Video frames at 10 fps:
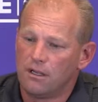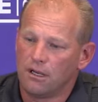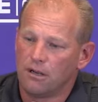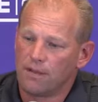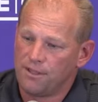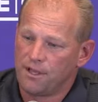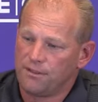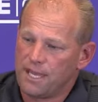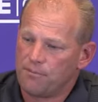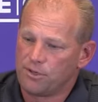I
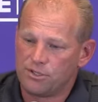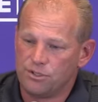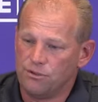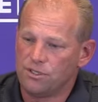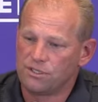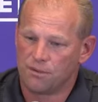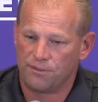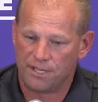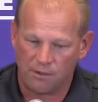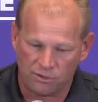thought that pursuit is
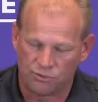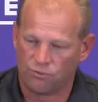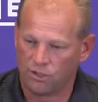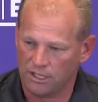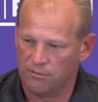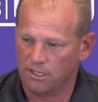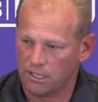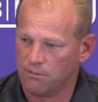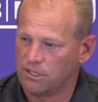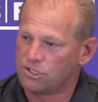something that was really
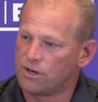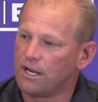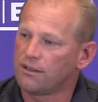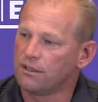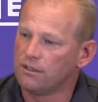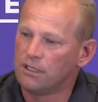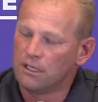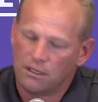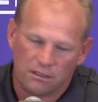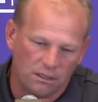becoming a strength. And,
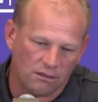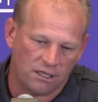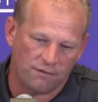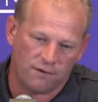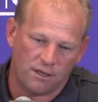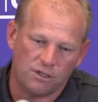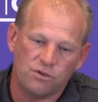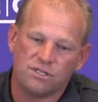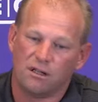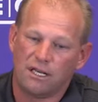you know, give
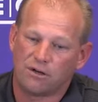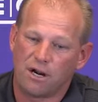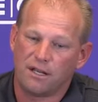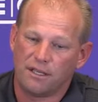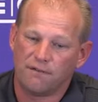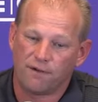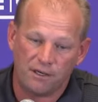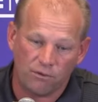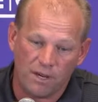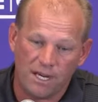UCLA credit. They
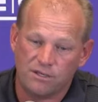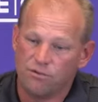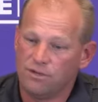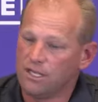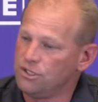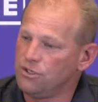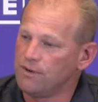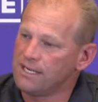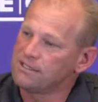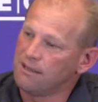find a way to get
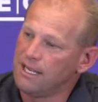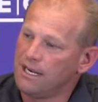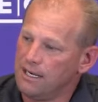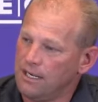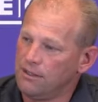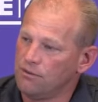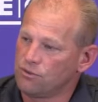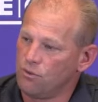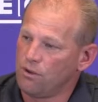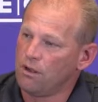you isolated in
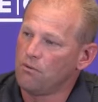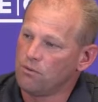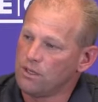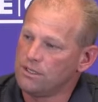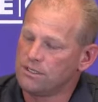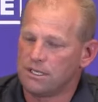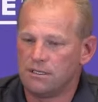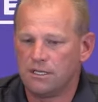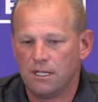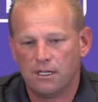those one-on-ones.
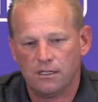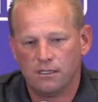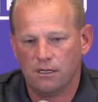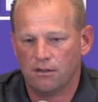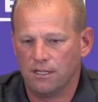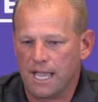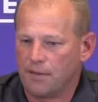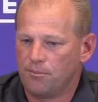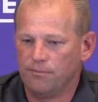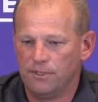And, you know, you got
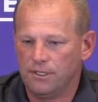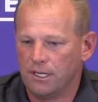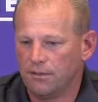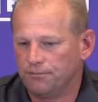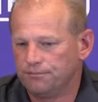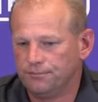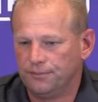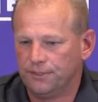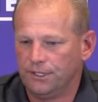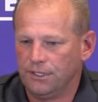to, you know,
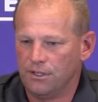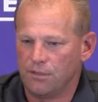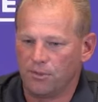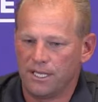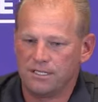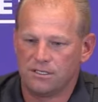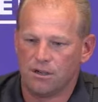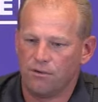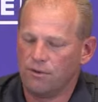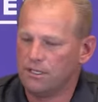you can play
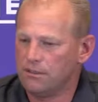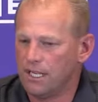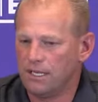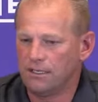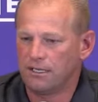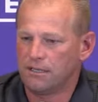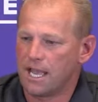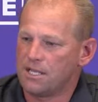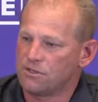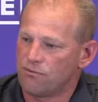zone and get
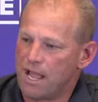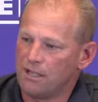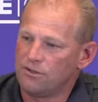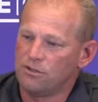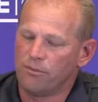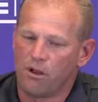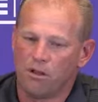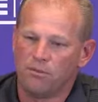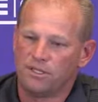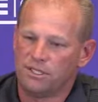guys and rally to the
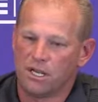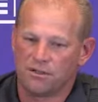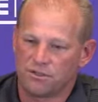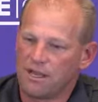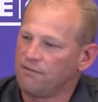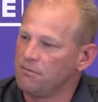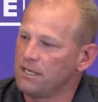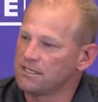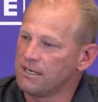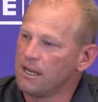ball, but you also have to
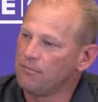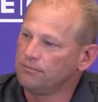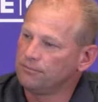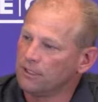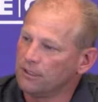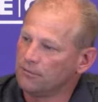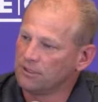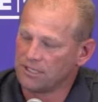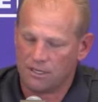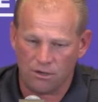mix it up.
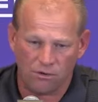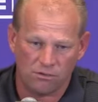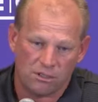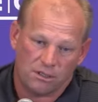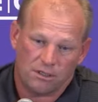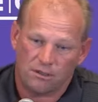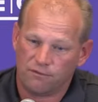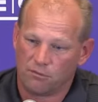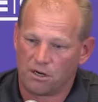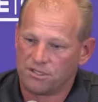Because I know
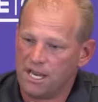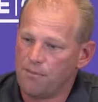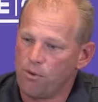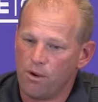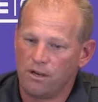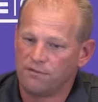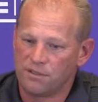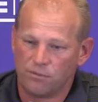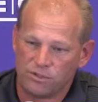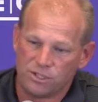from our standpoint, if
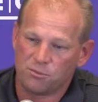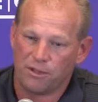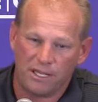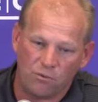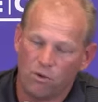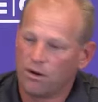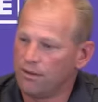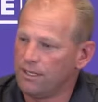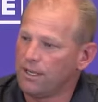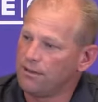someone's just playing one
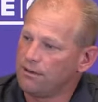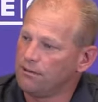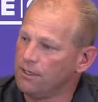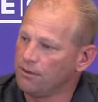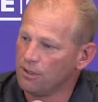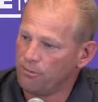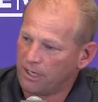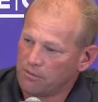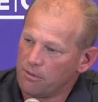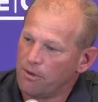or the other, you know, you'll
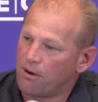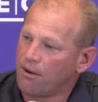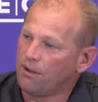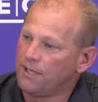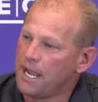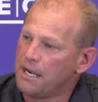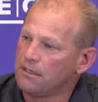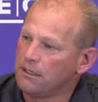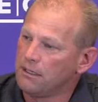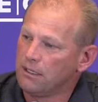pick them apart all day.
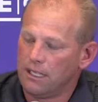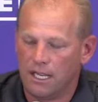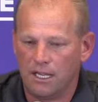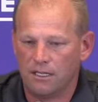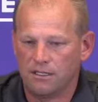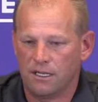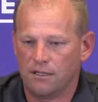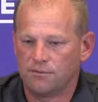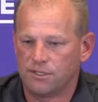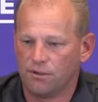
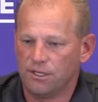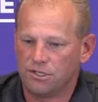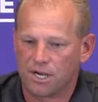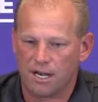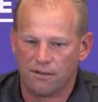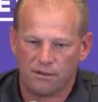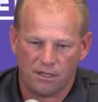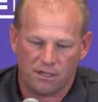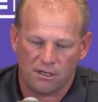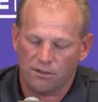And so you try to
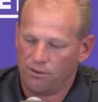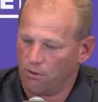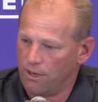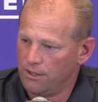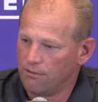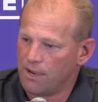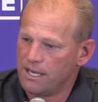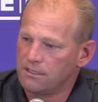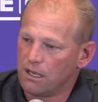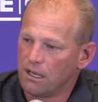throw in the
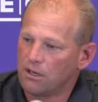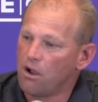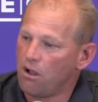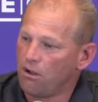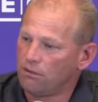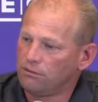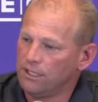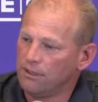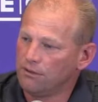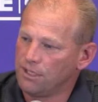right call,
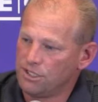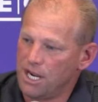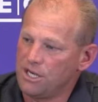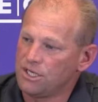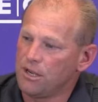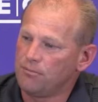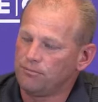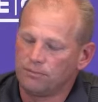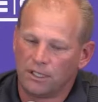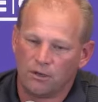you know, to change
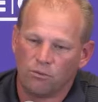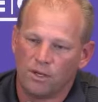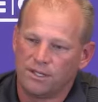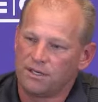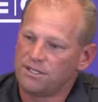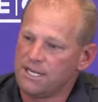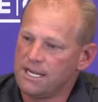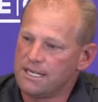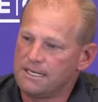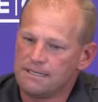up what they're
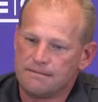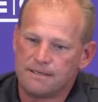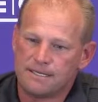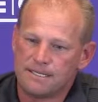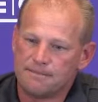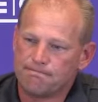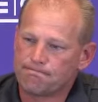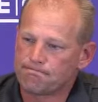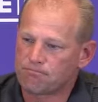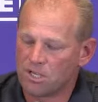seeing. And,
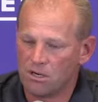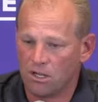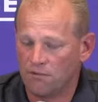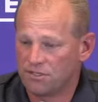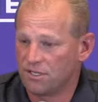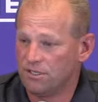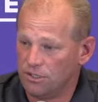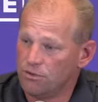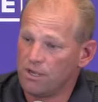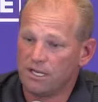you know, all of a sudden
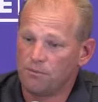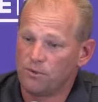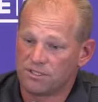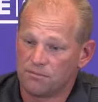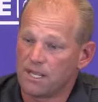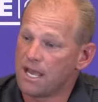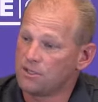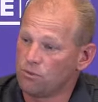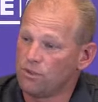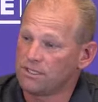you do end up with some
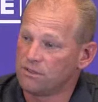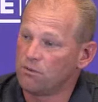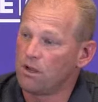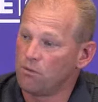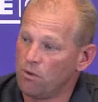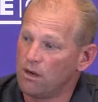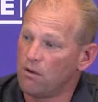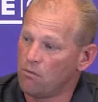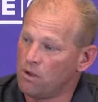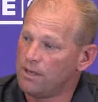guys once in a while
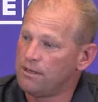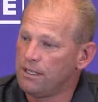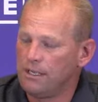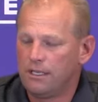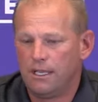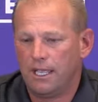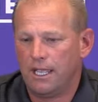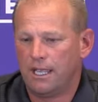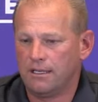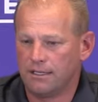one-on-one.
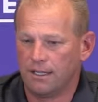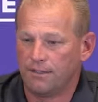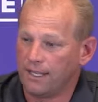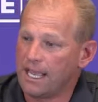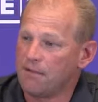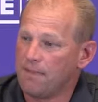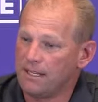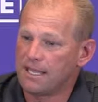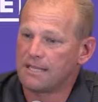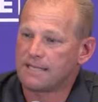And they got to
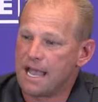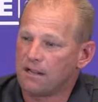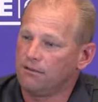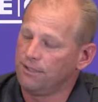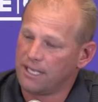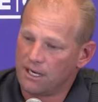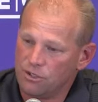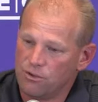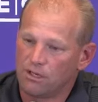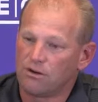make that tackle and they got to
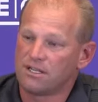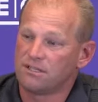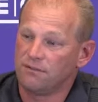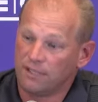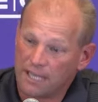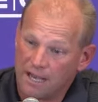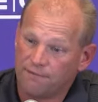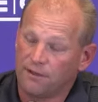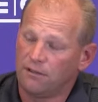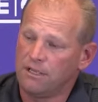do it aggressively and
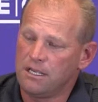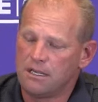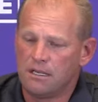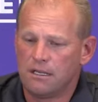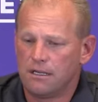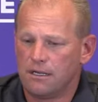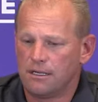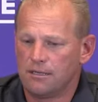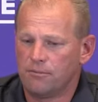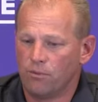confidently.
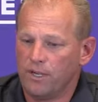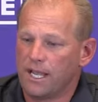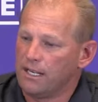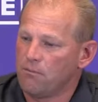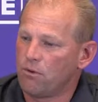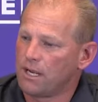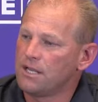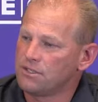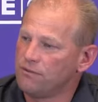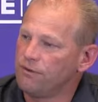But we got to get more
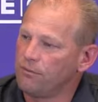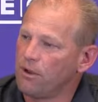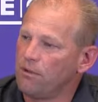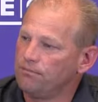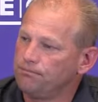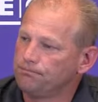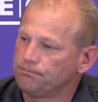guys to the football.